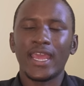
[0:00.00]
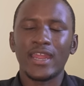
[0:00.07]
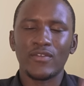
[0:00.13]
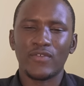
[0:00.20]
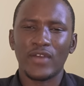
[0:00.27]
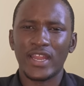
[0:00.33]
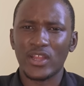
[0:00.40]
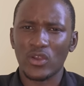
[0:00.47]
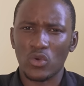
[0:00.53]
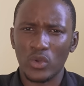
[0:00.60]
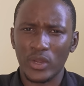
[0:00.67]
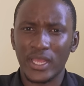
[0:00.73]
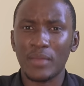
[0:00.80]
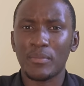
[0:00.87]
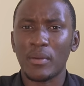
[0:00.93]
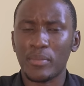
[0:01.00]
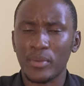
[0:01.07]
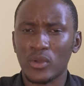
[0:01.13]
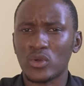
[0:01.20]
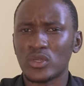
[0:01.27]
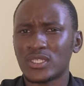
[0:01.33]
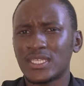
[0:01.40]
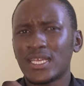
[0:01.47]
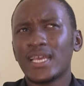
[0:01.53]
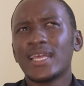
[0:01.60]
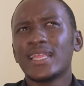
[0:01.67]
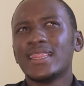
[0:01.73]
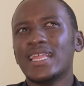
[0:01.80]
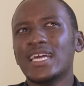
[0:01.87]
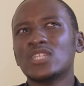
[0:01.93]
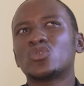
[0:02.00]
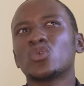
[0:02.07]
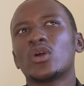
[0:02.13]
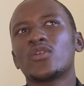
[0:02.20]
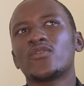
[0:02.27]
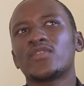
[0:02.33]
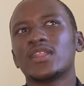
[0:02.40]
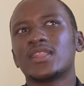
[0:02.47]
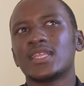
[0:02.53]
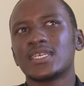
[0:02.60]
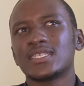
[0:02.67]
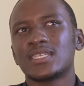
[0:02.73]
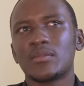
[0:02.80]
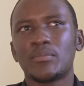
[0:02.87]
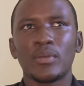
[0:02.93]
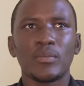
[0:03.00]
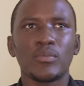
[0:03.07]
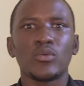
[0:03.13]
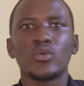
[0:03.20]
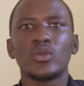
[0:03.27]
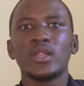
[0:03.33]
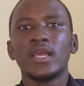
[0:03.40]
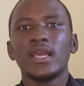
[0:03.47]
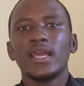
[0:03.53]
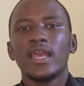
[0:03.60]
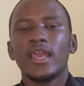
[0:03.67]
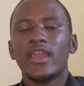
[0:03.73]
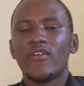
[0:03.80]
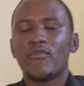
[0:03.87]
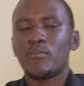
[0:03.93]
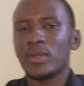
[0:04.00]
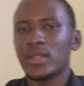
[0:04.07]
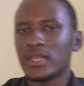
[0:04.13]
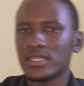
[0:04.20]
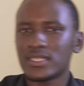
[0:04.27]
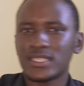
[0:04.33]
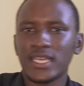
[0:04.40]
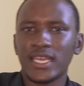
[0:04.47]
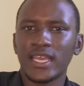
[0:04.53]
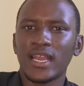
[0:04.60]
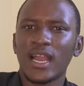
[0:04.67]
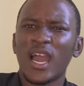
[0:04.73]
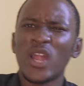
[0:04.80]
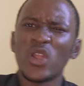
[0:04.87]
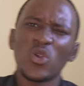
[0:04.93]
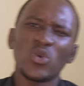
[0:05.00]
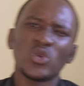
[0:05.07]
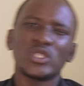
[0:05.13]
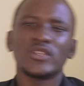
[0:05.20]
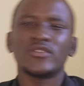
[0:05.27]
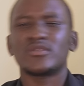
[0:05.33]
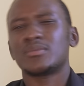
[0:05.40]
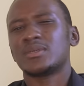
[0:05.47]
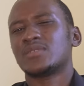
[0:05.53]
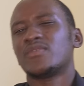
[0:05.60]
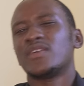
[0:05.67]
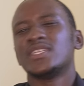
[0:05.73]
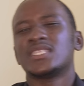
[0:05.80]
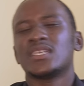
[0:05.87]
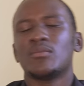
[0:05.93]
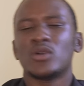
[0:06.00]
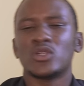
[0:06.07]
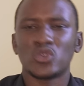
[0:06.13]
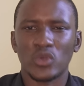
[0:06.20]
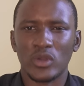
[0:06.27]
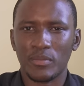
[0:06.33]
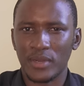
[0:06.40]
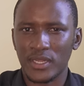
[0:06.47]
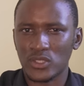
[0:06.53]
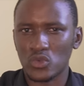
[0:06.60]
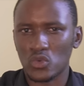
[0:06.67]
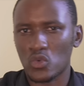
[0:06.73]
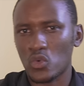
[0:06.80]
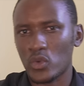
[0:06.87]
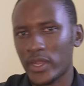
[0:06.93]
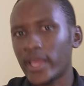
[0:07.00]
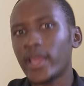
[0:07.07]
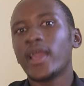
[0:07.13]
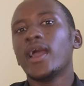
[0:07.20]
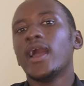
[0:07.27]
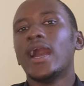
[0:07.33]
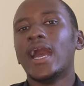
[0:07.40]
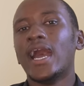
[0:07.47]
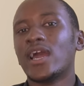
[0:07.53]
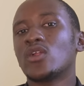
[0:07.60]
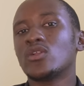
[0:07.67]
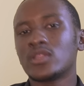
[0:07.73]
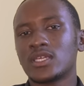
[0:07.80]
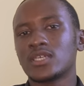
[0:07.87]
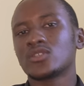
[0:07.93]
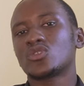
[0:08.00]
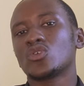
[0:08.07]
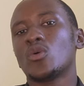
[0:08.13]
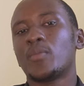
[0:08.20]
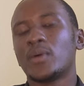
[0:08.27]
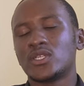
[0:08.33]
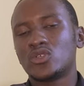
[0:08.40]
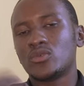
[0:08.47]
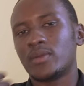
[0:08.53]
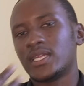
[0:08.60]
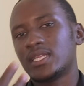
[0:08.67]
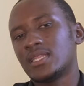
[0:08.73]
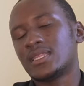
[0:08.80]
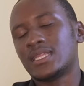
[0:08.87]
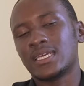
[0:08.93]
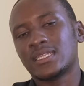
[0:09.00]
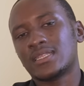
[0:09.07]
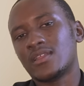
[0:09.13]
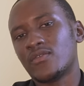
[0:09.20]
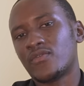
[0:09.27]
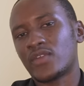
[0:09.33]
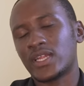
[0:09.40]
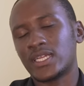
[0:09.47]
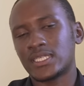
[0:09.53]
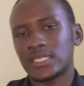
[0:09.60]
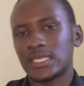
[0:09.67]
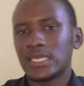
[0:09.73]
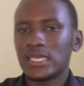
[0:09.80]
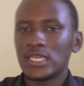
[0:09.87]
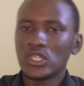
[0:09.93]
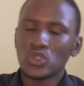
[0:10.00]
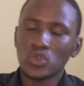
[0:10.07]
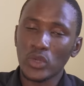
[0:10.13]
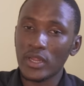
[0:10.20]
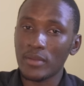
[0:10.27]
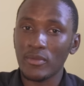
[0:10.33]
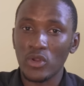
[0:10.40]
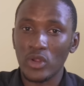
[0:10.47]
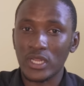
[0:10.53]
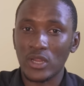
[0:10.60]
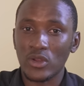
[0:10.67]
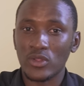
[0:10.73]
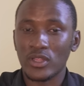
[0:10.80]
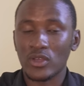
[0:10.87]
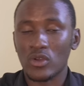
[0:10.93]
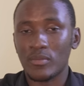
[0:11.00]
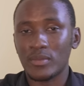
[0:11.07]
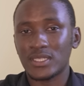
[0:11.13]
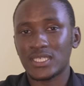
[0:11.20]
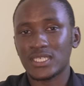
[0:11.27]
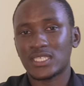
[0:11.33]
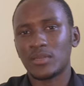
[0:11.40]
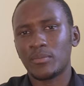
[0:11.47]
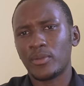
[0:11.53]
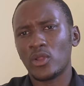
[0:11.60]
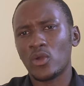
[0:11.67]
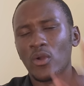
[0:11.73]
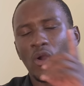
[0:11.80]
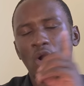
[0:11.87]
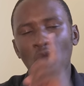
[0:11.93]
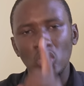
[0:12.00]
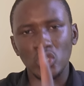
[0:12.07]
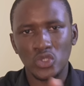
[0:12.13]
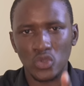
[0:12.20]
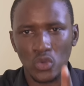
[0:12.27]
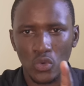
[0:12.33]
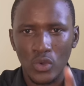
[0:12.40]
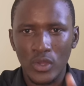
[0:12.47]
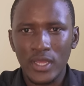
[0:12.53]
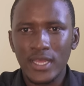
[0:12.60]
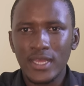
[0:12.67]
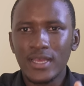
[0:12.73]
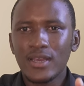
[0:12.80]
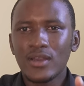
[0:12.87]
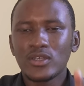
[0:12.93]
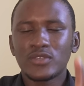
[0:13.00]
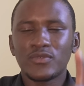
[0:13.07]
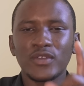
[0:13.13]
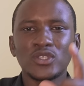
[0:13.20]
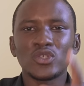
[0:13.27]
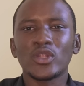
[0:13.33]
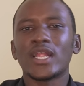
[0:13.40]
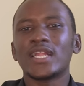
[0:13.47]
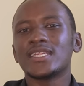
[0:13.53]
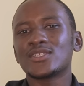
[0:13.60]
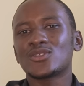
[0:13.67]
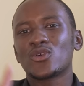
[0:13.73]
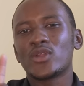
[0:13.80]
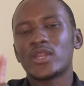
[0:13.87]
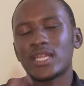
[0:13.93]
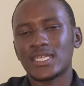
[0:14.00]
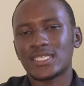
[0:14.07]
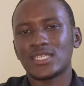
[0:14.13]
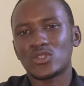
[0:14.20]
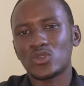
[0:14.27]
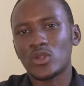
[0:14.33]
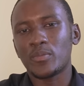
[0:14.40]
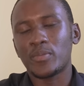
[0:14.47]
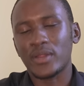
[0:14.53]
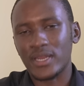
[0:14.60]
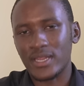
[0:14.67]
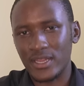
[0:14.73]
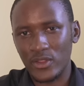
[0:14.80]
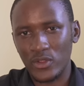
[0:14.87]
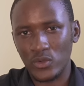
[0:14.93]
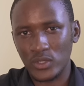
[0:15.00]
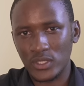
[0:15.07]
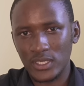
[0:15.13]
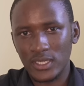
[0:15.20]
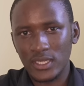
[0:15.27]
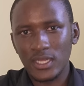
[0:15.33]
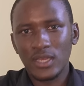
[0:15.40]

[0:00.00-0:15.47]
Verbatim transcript: and find a goalkeeper, because that's one of the things that people have been saying, ah, no, Chiefs must find someone to replace Ukhune. I don't think so, but you might think different. Do let me know down in the comment section below. Also, Swiss Orlando's contract has not been renewed.